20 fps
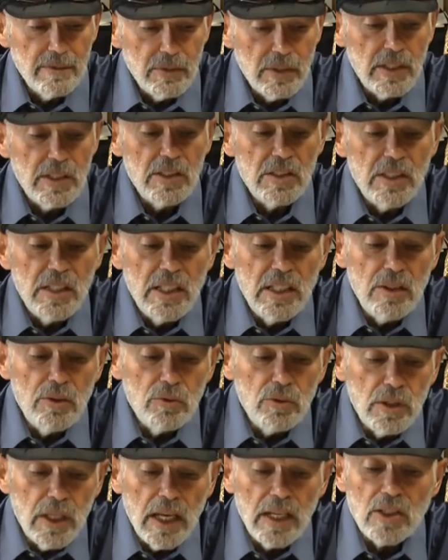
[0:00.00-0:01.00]
It is he
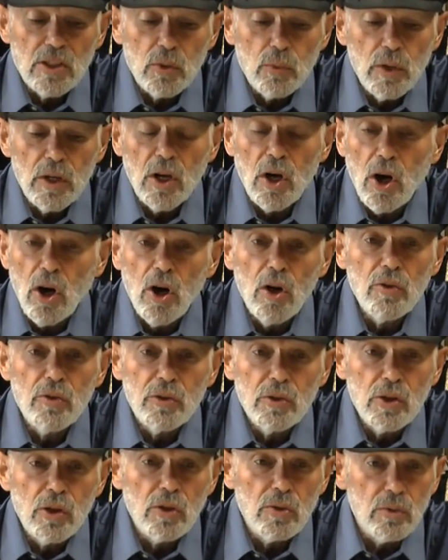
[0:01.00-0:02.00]
who takes away all the
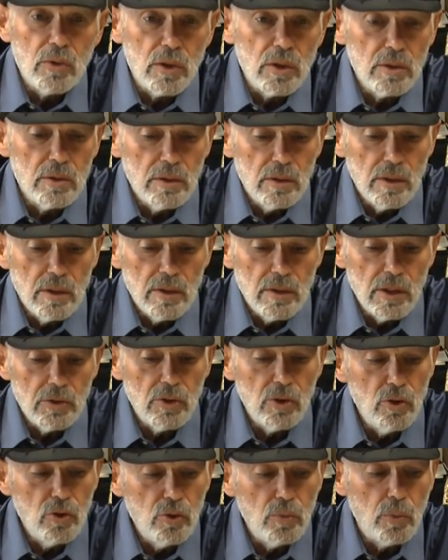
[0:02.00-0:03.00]
Torah that
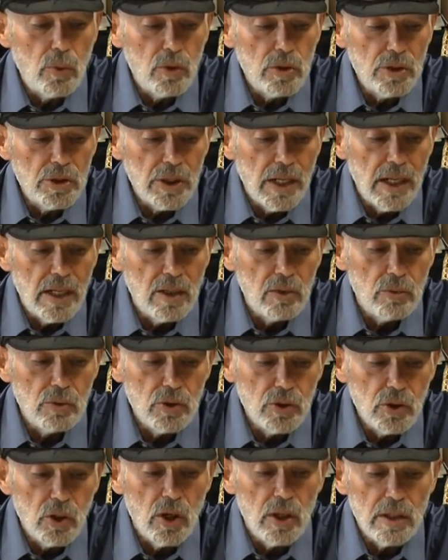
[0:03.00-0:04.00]
the newborn child
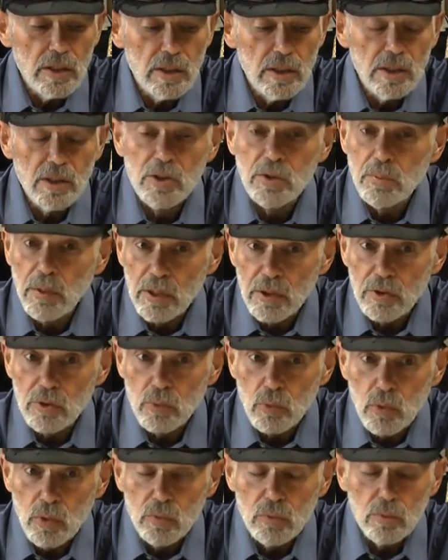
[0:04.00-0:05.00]
was taught in his mother's
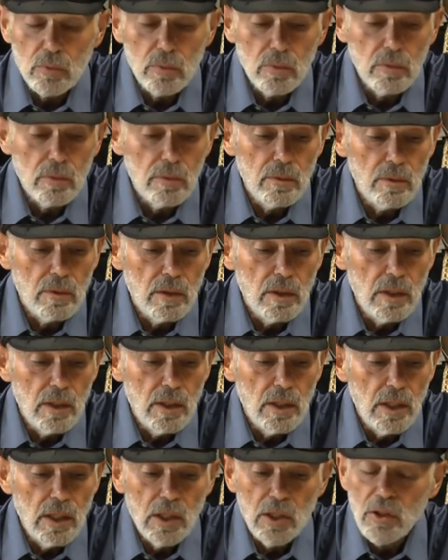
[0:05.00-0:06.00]
womb.
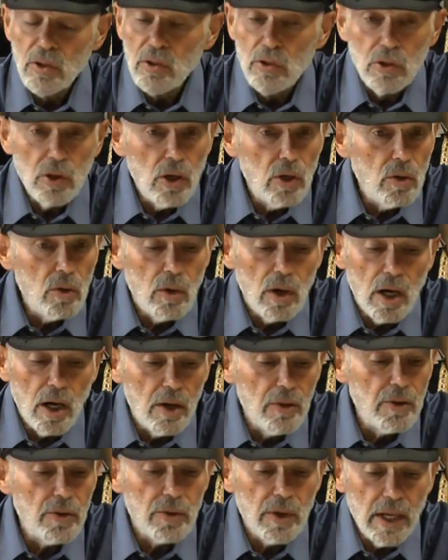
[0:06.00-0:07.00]
No
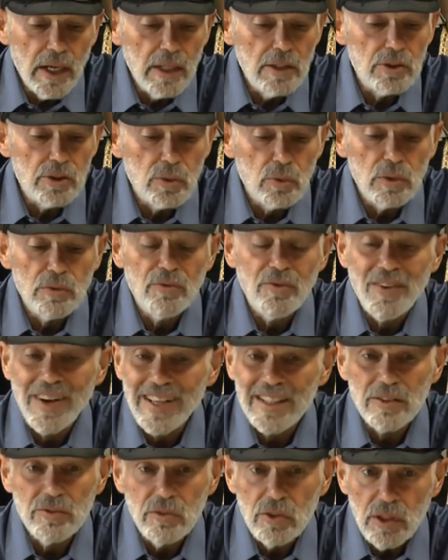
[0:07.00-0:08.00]
other angel would
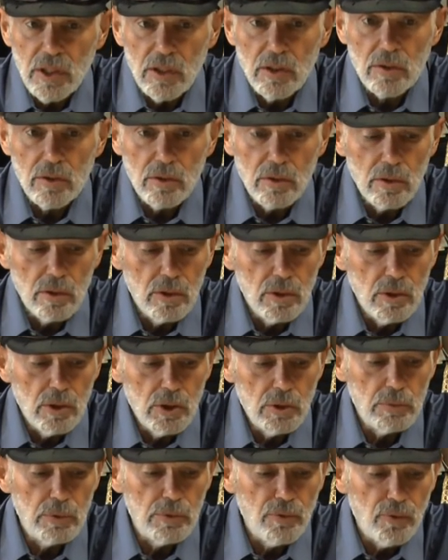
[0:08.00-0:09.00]
volunteer
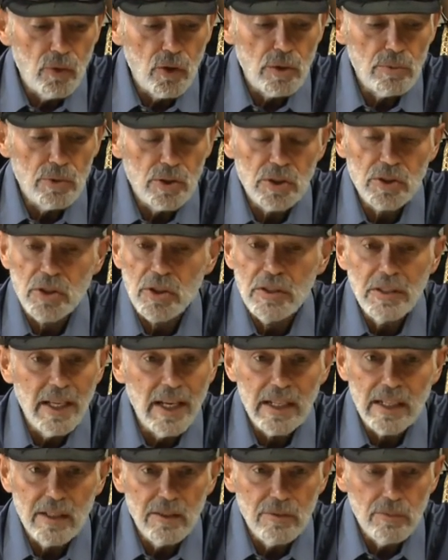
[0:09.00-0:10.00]
to perform such a
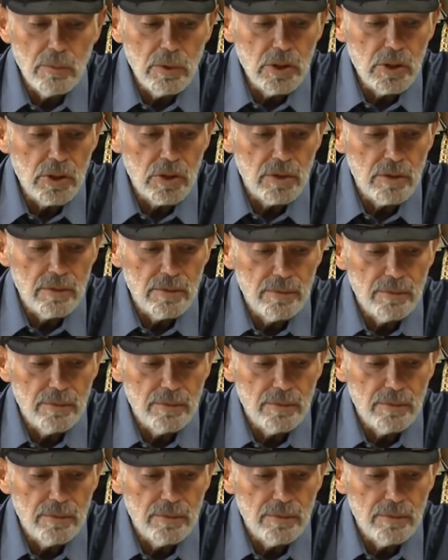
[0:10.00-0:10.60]
negative mission.